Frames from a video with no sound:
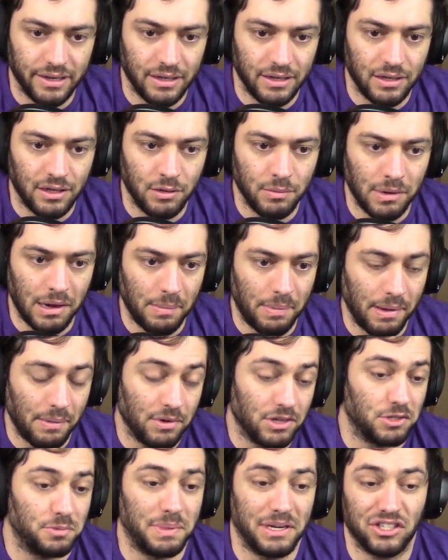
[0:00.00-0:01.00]
you might be
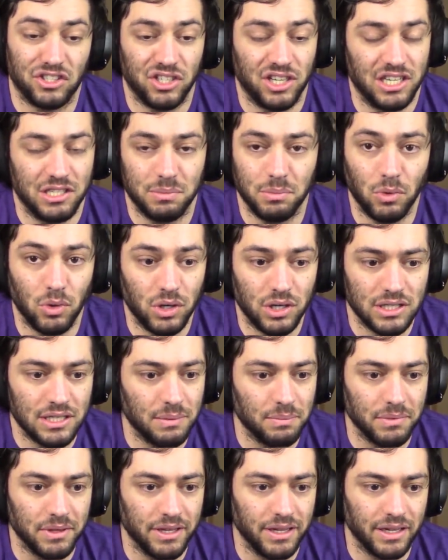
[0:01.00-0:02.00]
able to specialize more or
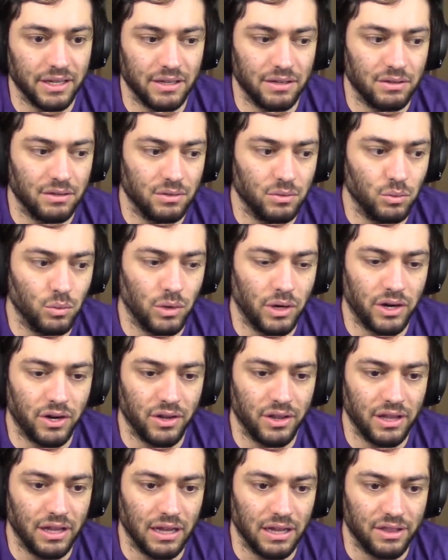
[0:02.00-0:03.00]
something in one
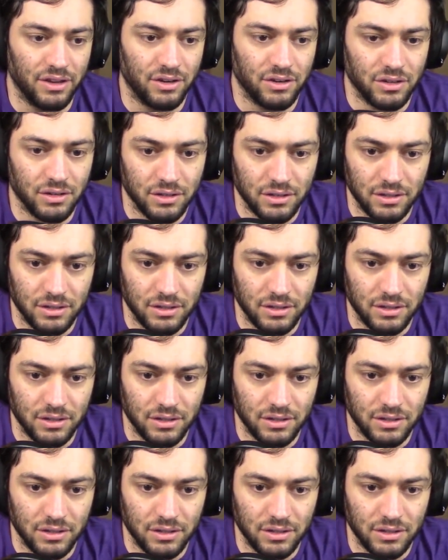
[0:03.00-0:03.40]
or the other.